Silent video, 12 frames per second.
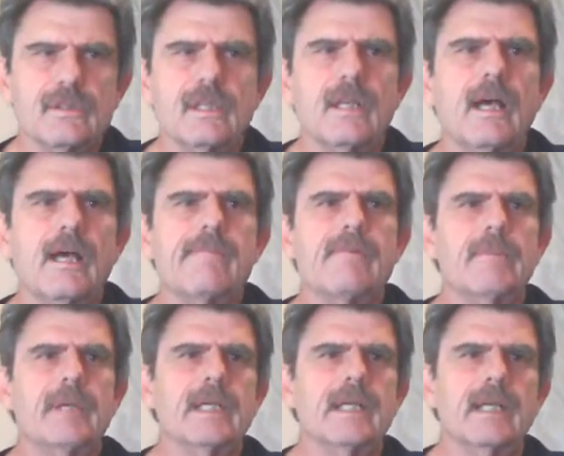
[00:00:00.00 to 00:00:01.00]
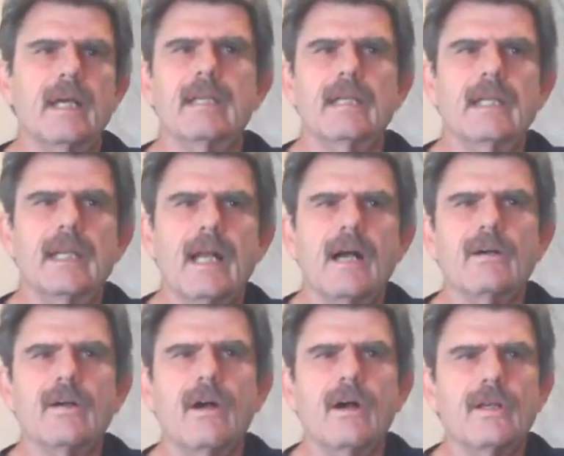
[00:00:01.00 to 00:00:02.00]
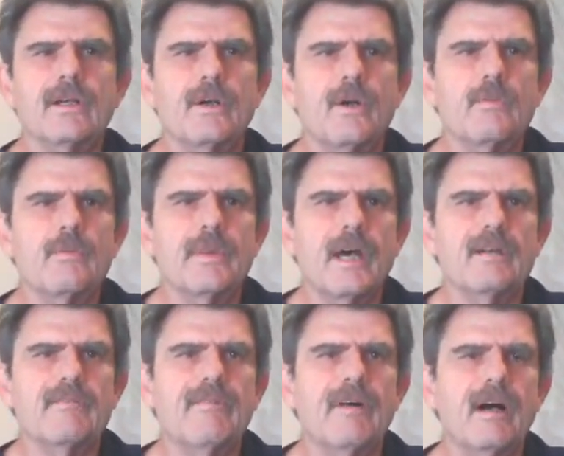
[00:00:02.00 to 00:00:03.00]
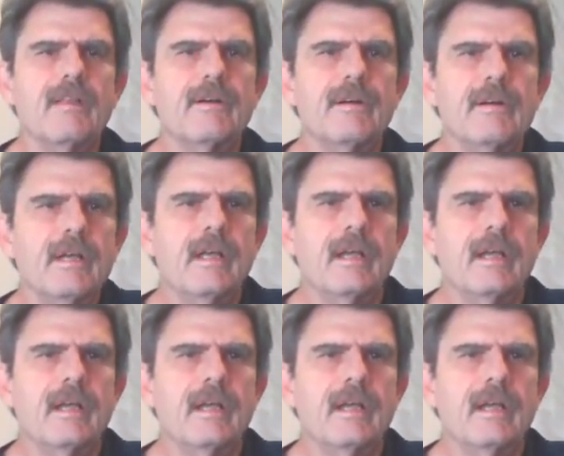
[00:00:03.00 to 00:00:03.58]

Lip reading: early life of being in an alcoholic home without a father